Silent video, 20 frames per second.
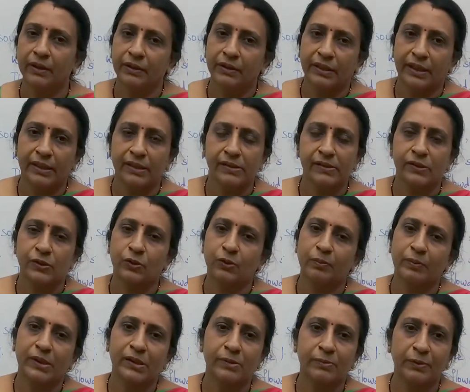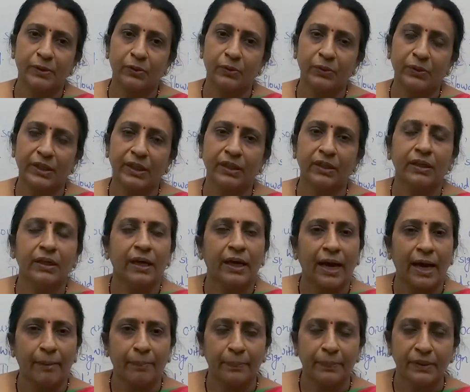Yes, you must be knowing
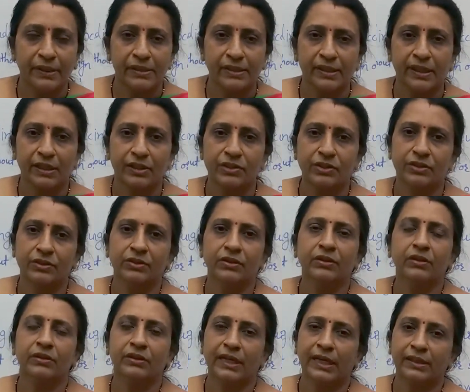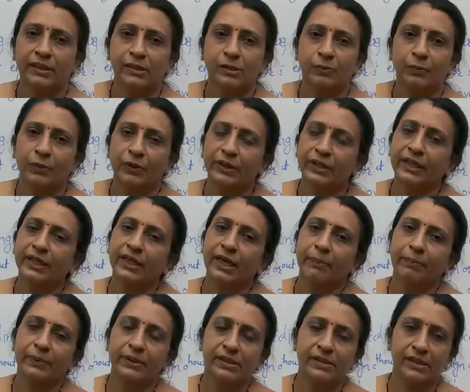appreciation, that is poetic
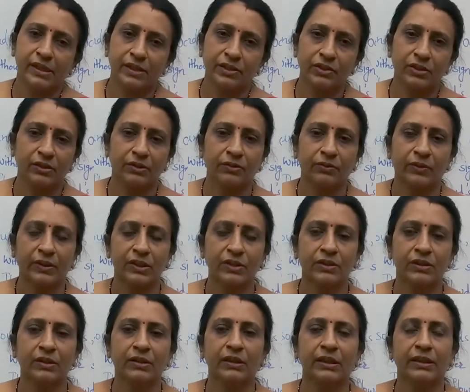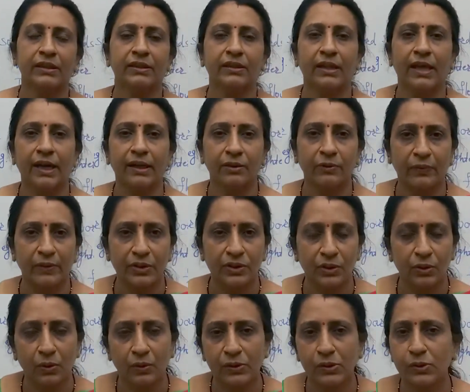appreciation question. In that
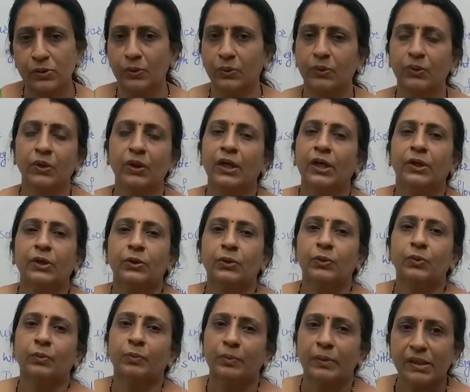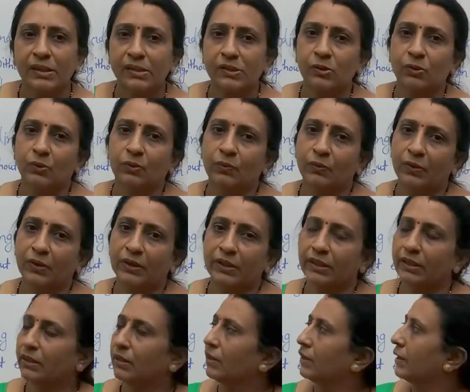question also, you must know what
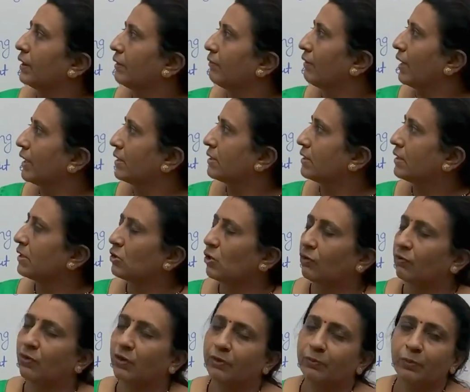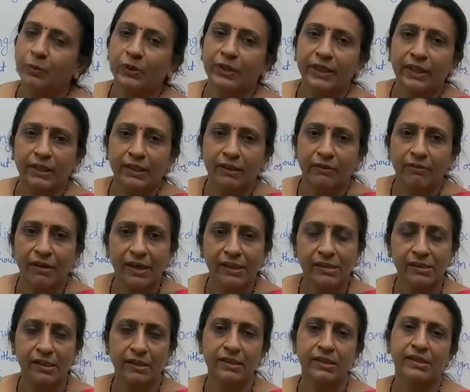devices or what poetic
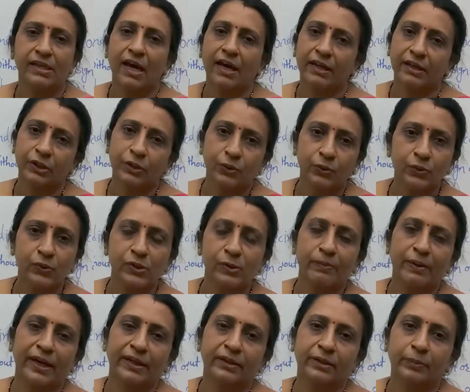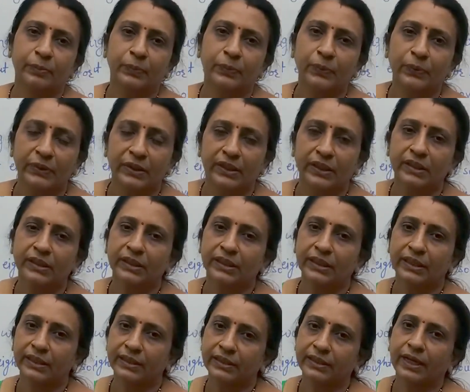devices are used by the poet
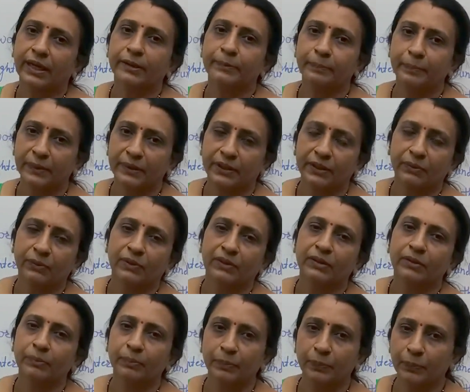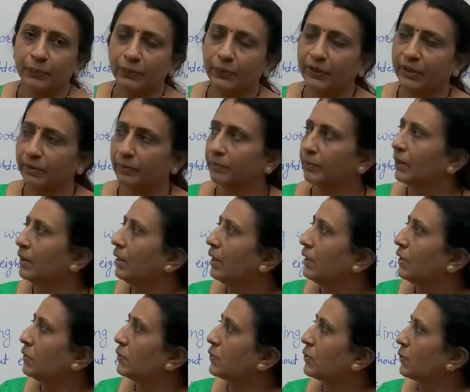in that particular poem.
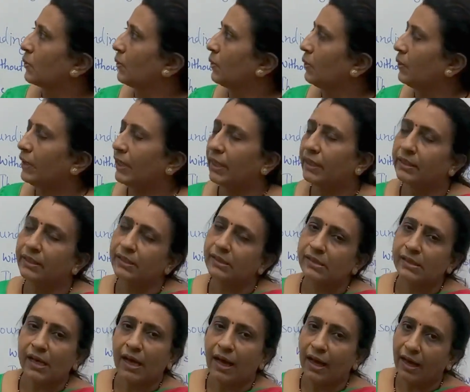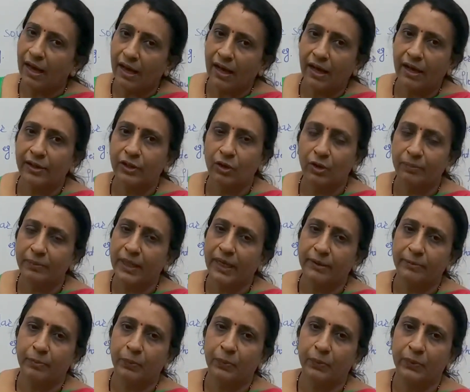So, it is art of
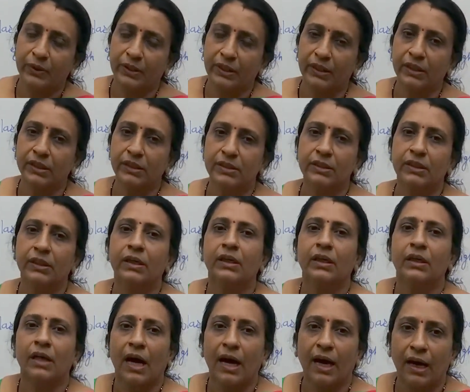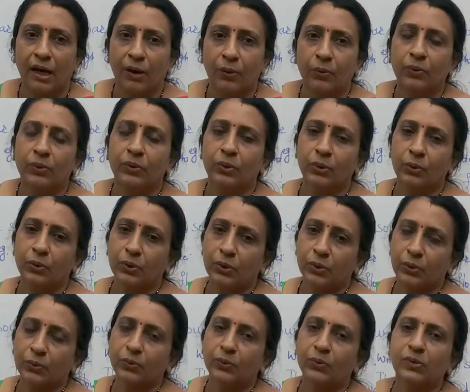that poet how to
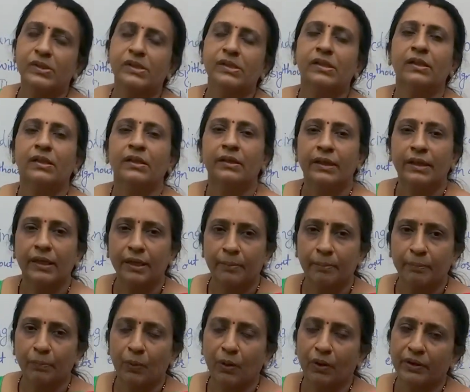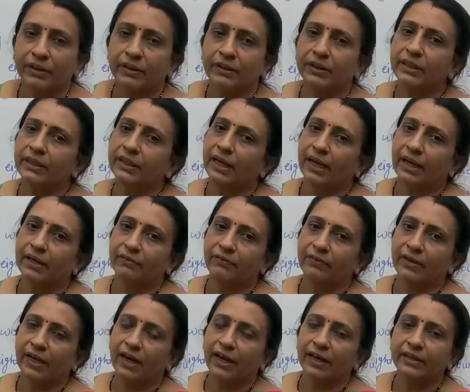use important and
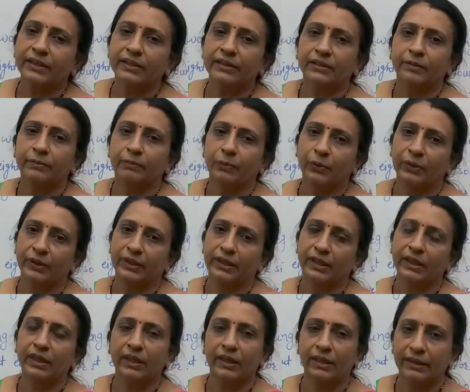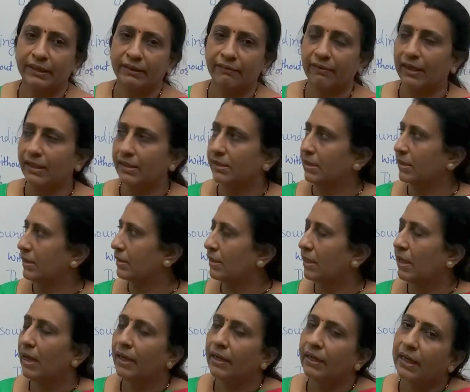varied poetic devices.
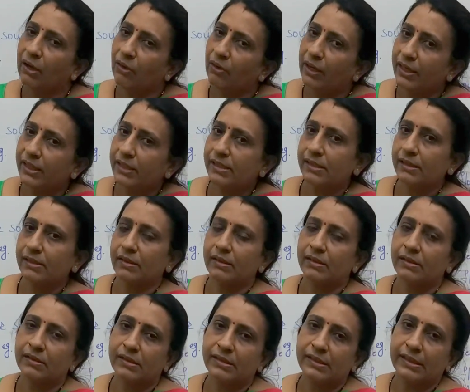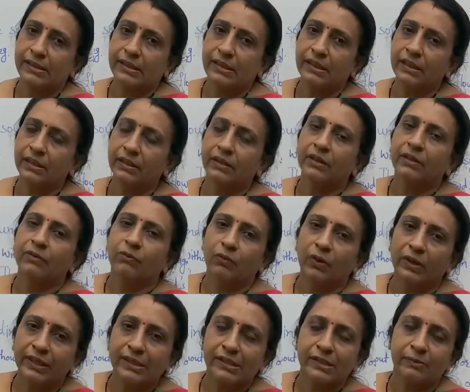Now, let's see
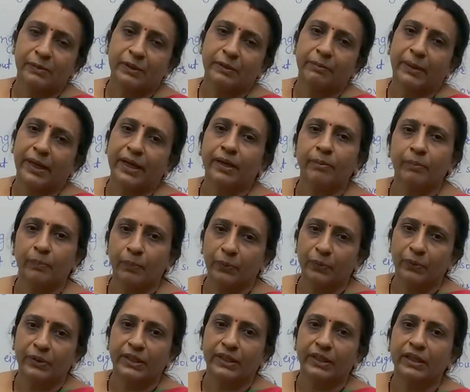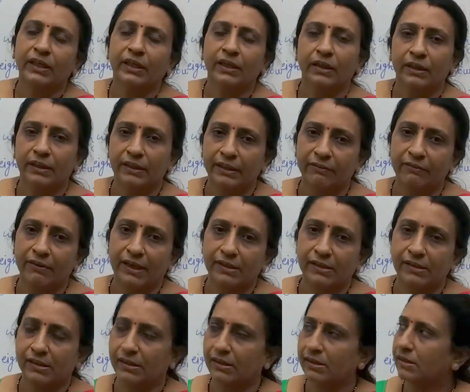what is meant by poetic
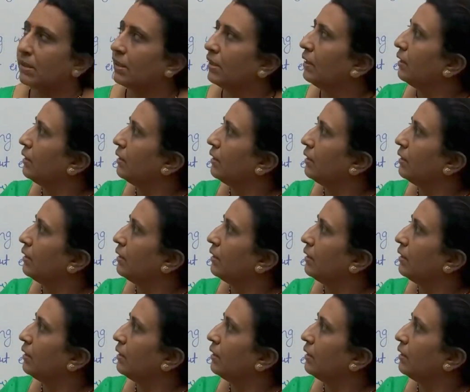devices.